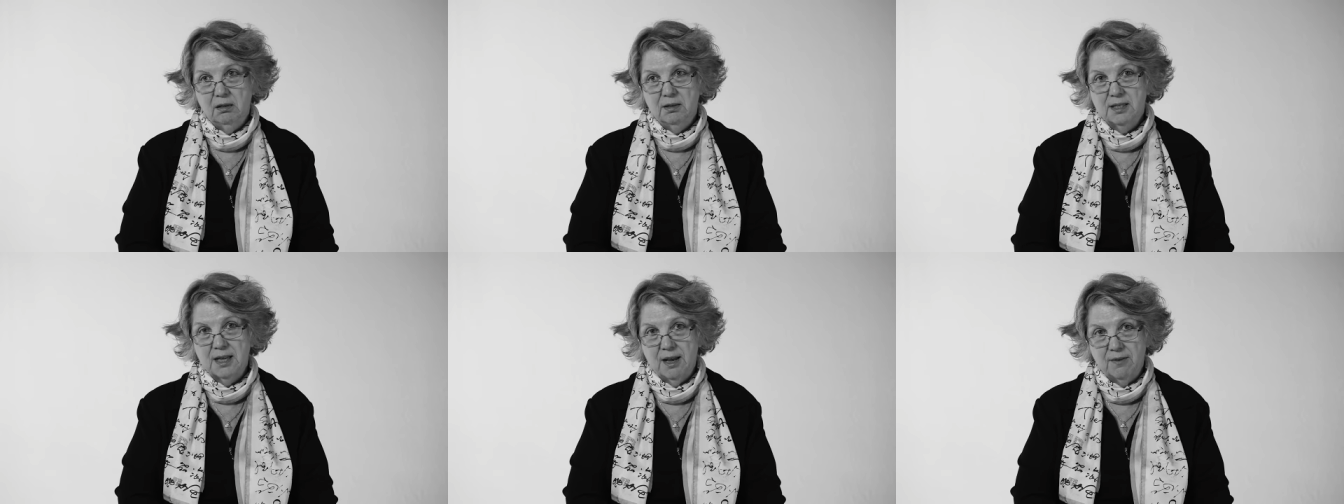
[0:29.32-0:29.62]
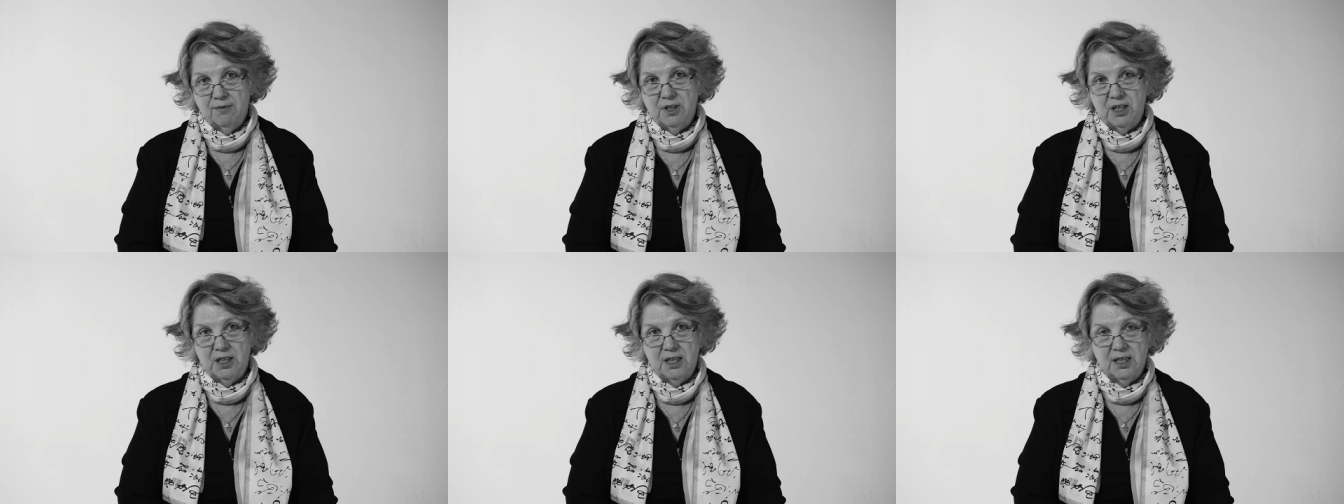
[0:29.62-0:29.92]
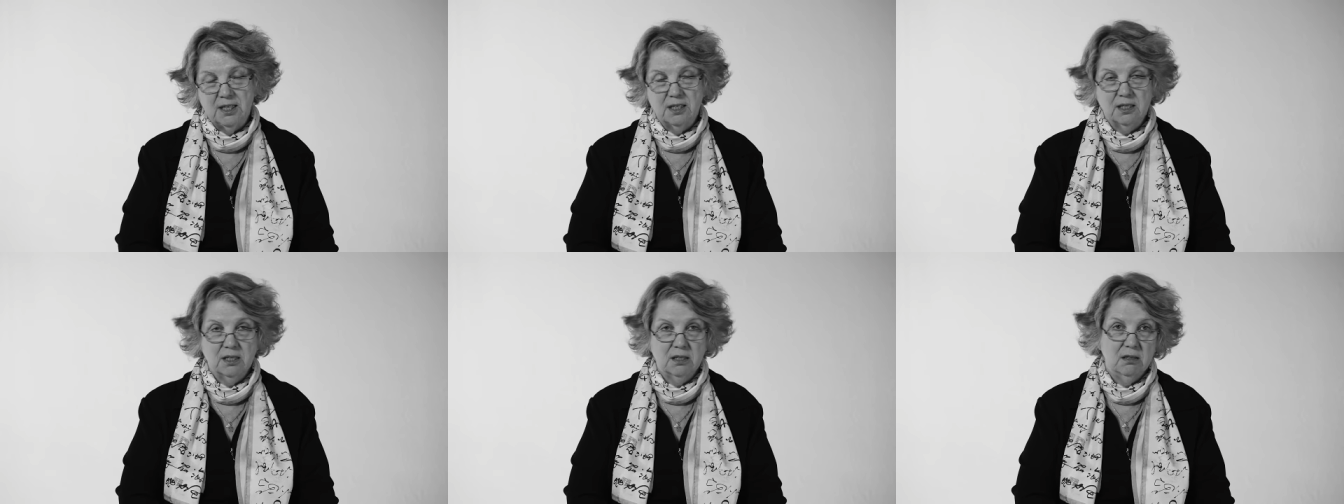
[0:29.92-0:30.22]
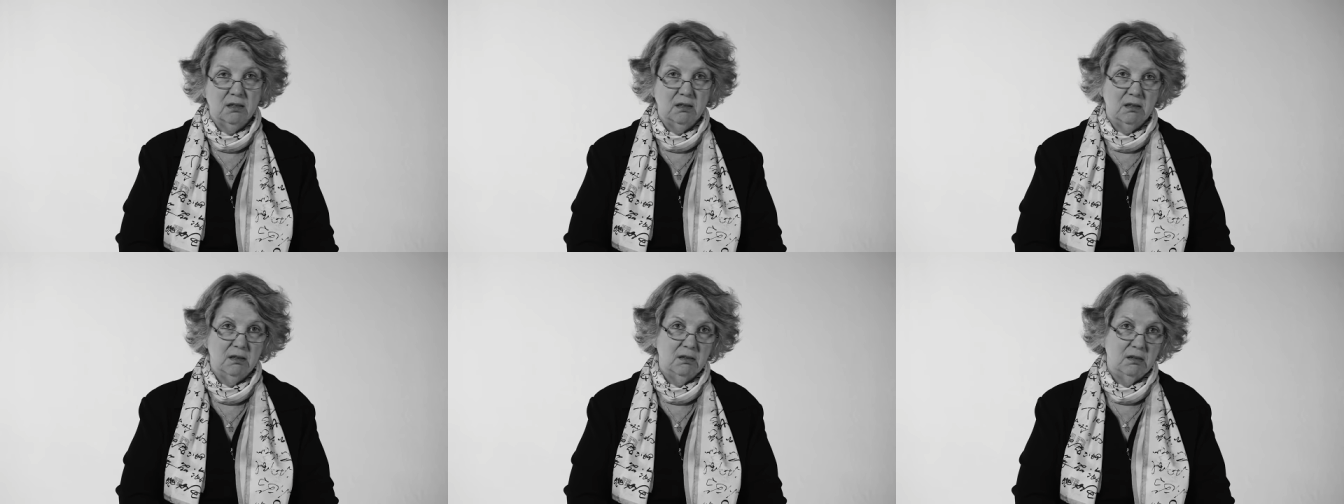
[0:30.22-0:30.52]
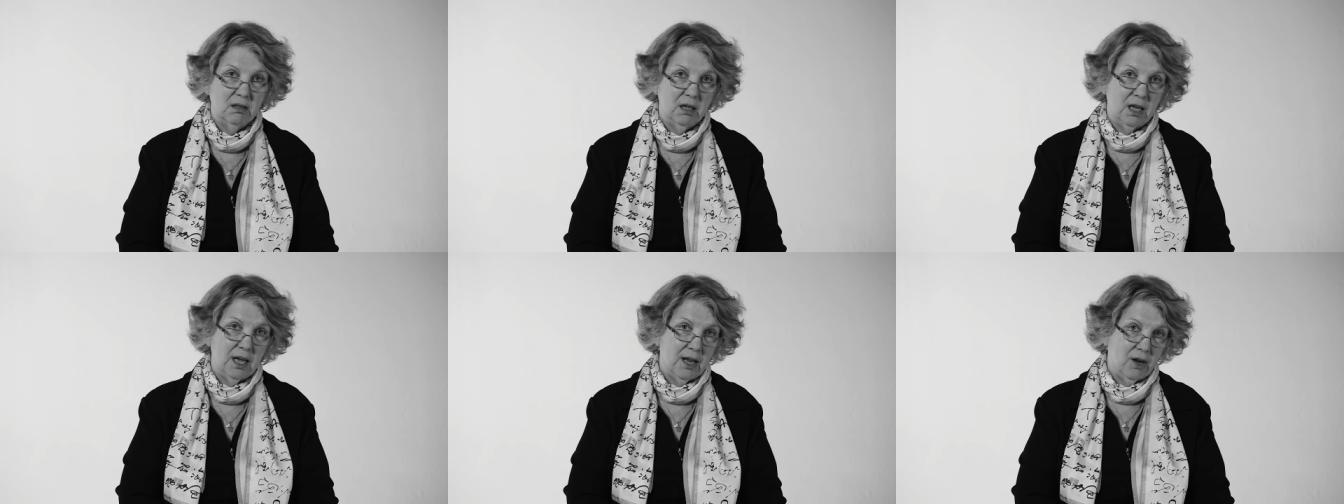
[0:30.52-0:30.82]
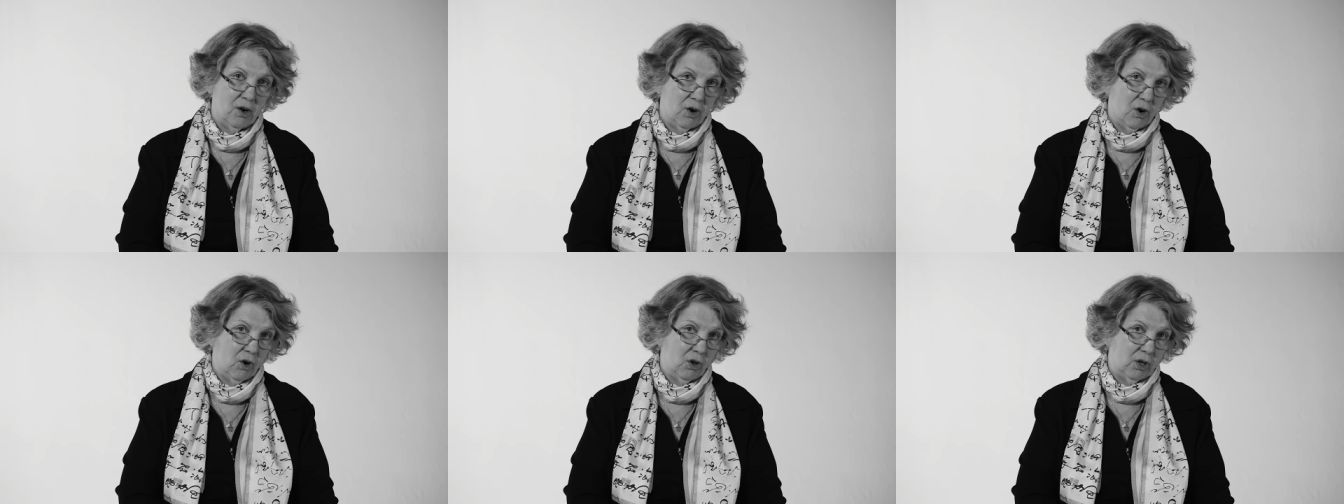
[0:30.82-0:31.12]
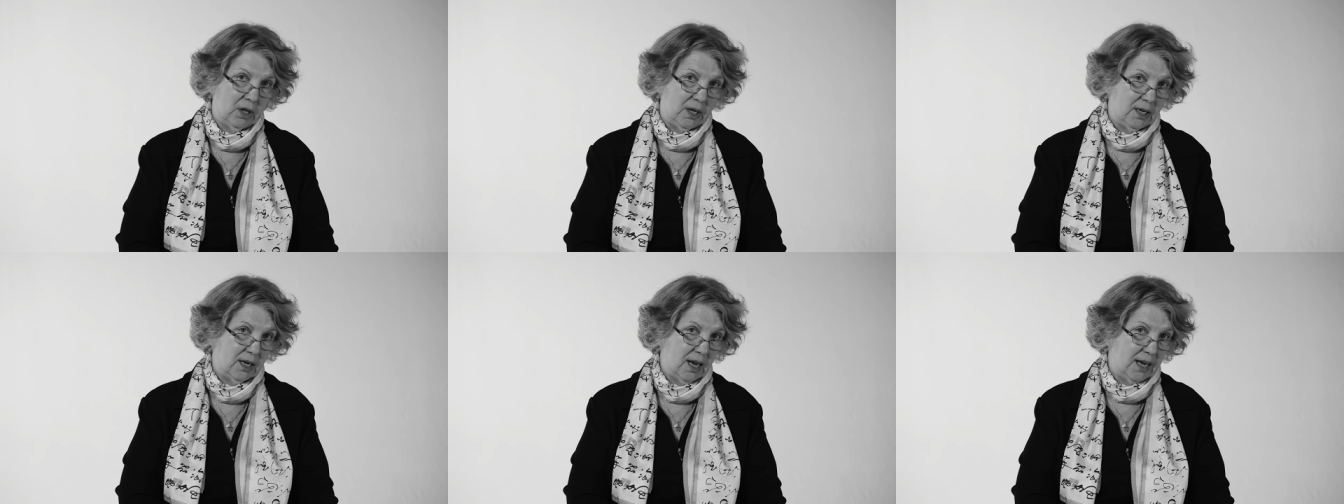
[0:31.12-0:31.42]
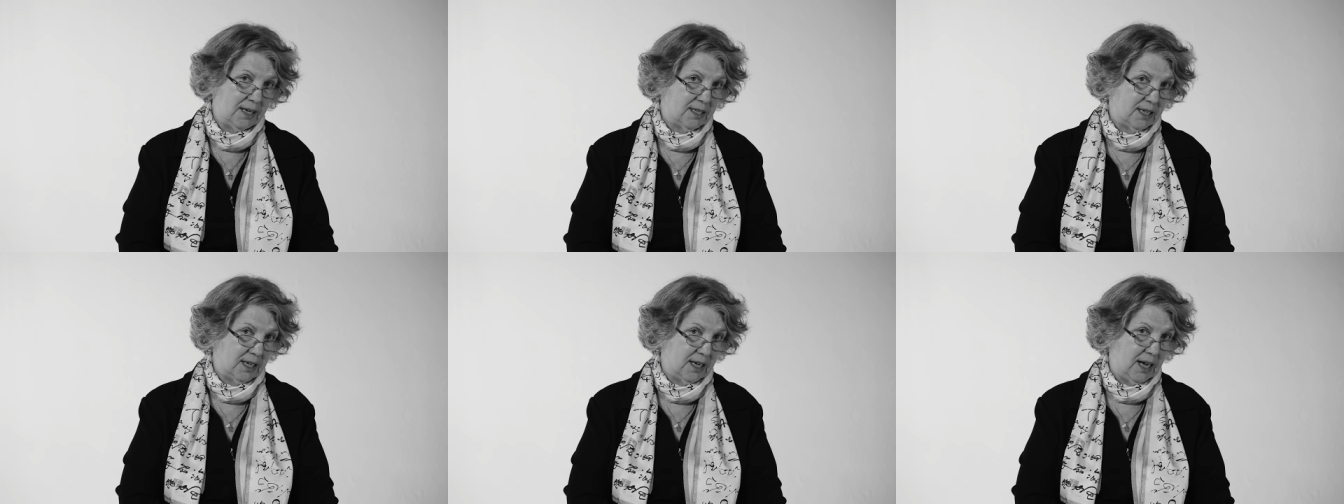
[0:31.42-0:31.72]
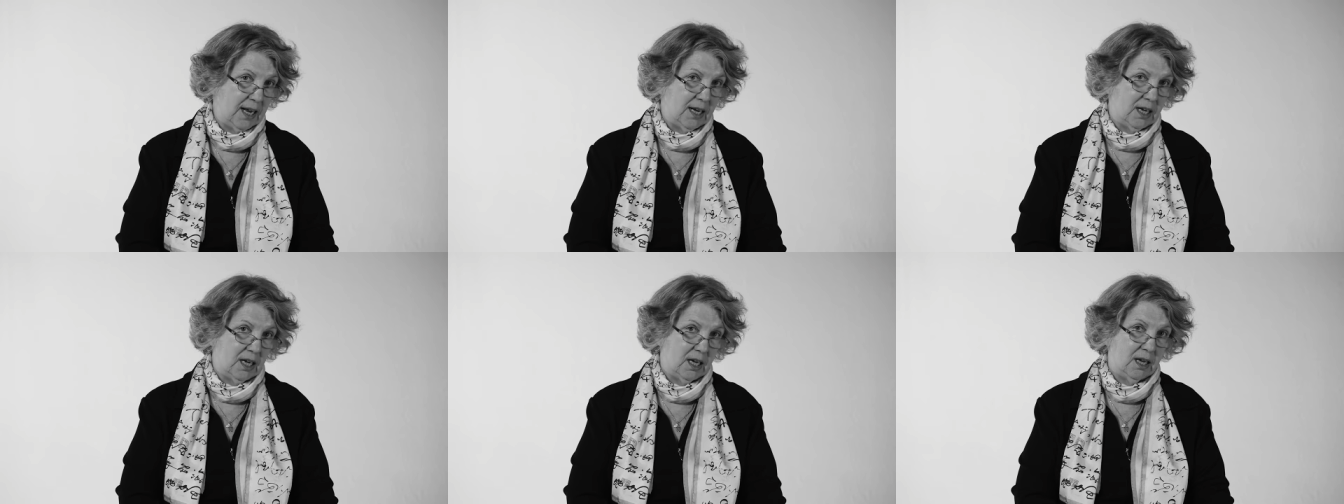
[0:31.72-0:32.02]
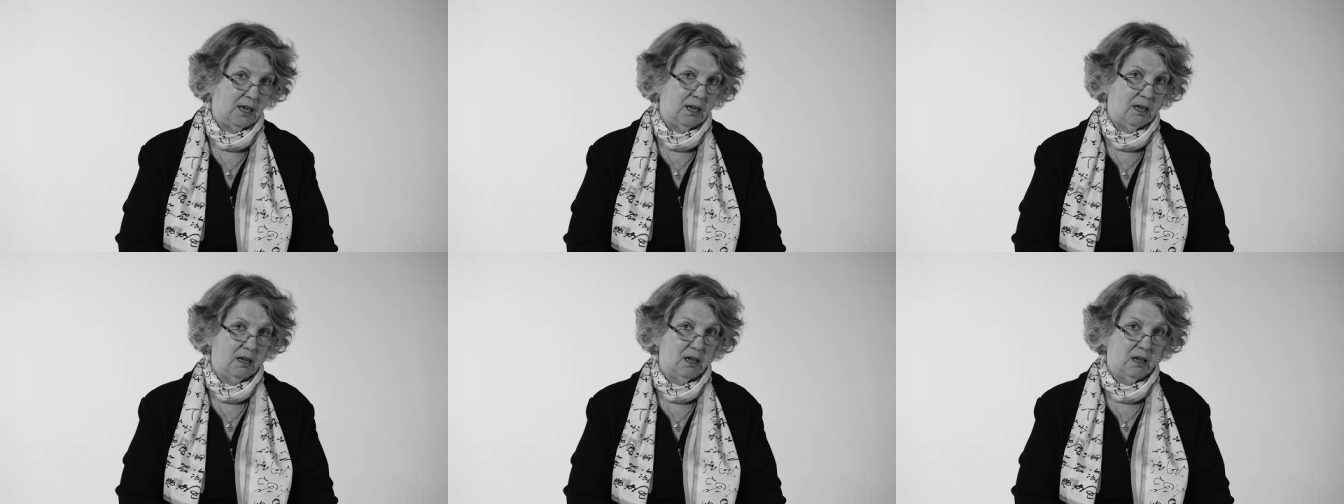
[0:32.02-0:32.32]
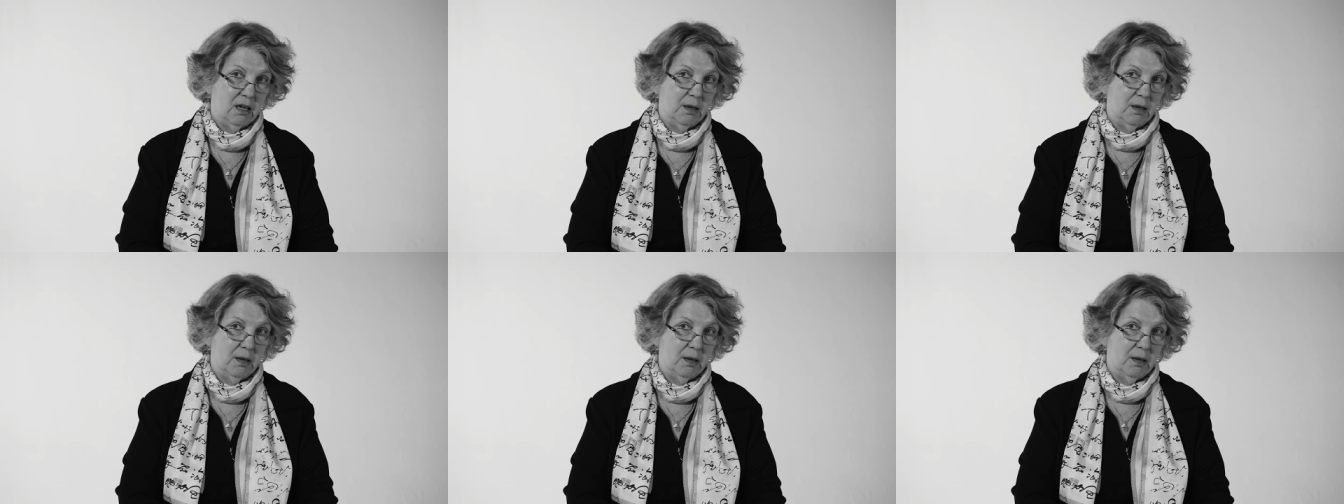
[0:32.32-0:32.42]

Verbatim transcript: 1970s and early 1980